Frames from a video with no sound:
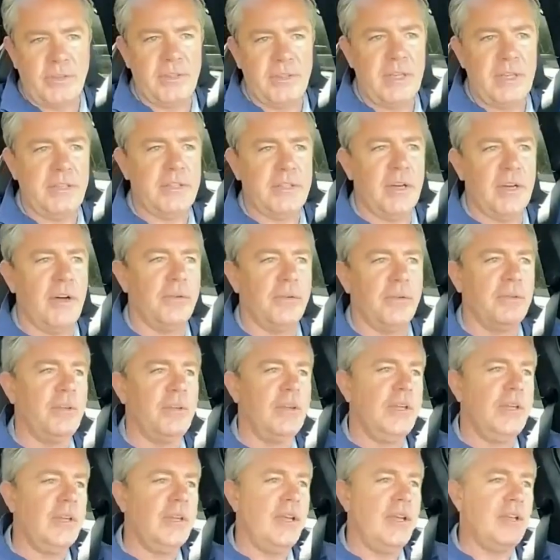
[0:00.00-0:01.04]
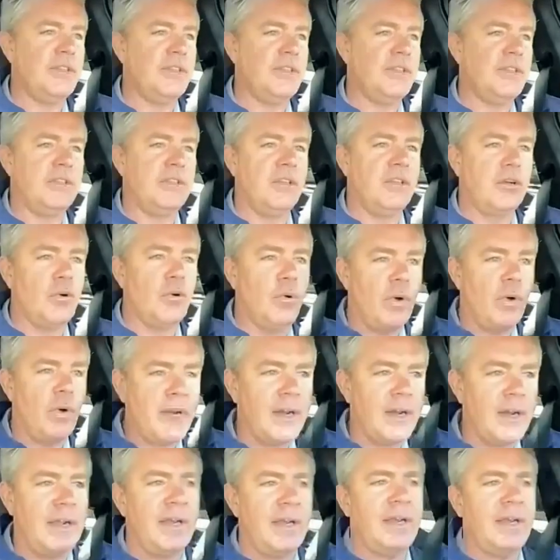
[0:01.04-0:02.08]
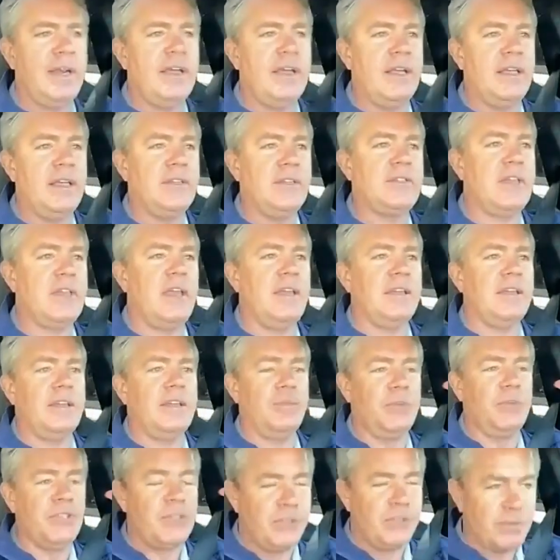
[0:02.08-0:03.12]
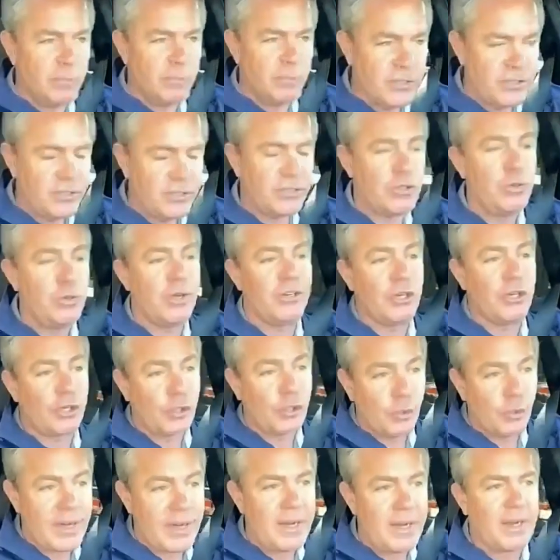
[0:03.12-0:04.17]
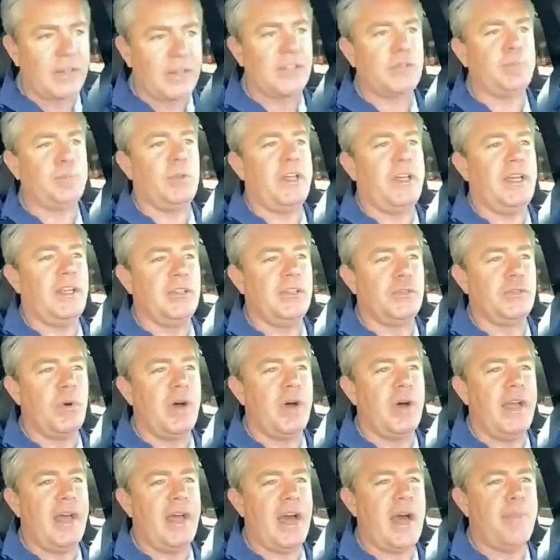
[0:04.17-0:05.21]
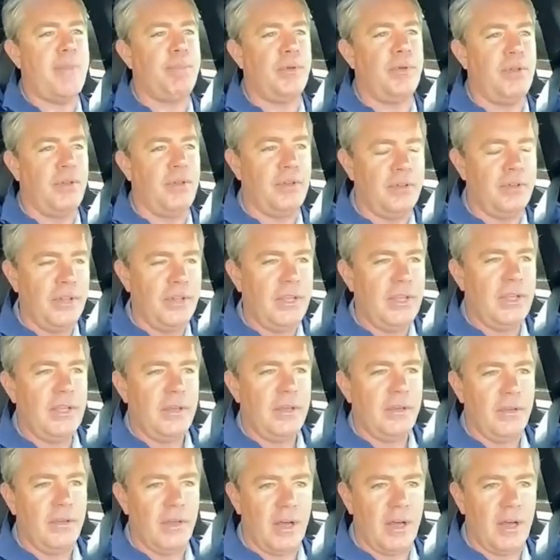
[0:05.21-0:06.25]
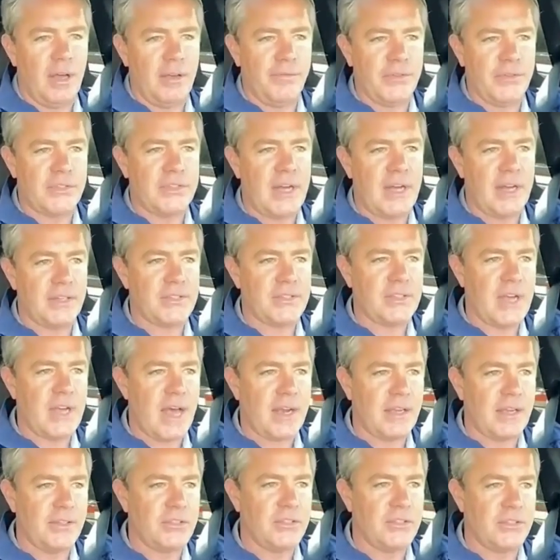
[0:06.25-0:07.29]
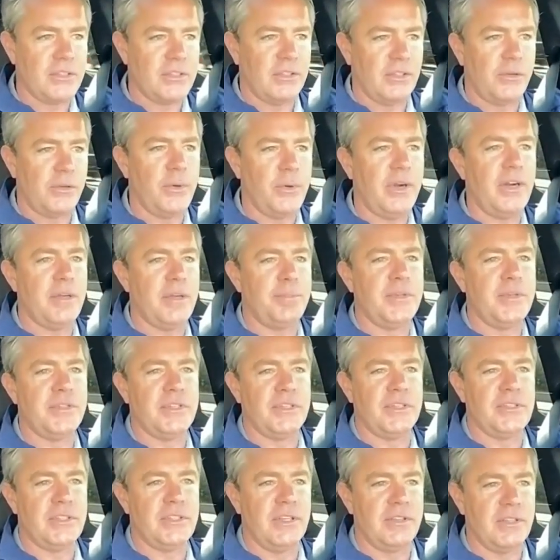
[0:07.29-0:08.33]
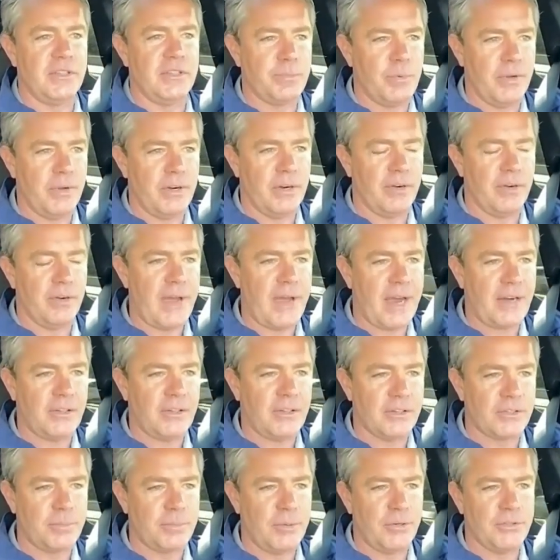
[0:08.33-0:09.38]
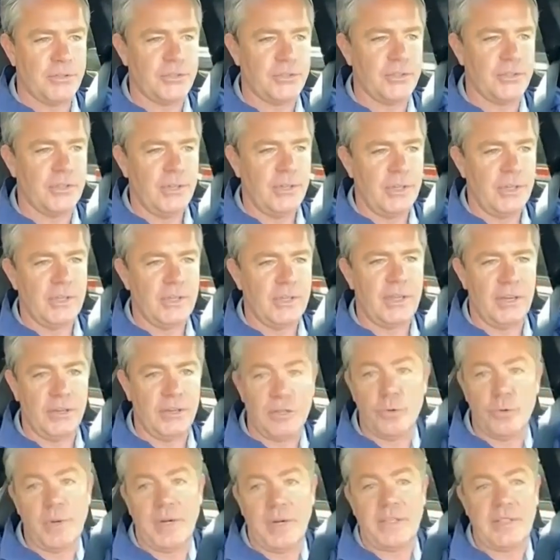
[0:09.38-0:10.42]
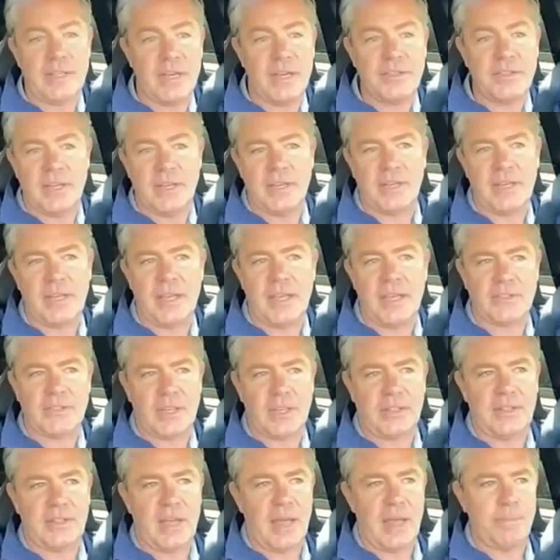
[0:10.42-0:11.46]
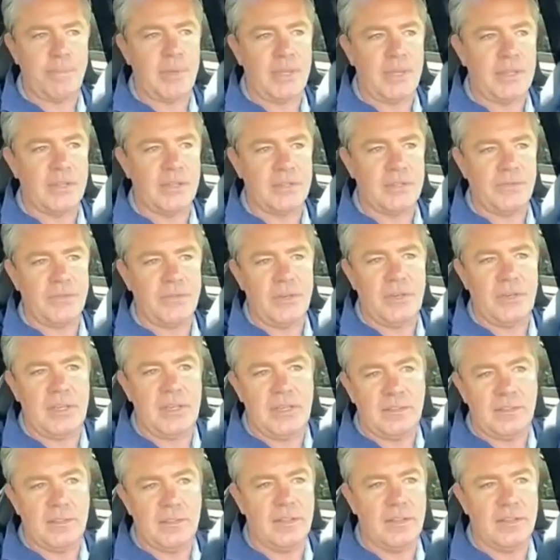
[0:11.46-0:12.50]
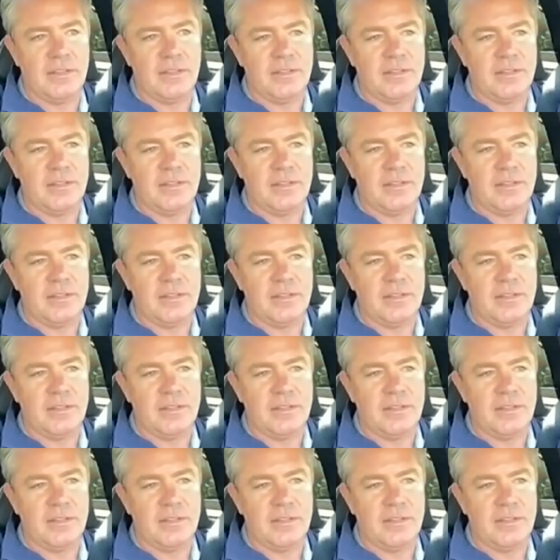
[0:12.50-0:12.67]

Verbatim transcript: out then they don't. It's liquidity is which which to a degree explains why Apple, uh, if it's not a stock, it's just a liquidity position at this point or a factor exposure, can do what it does on days like that because if you need to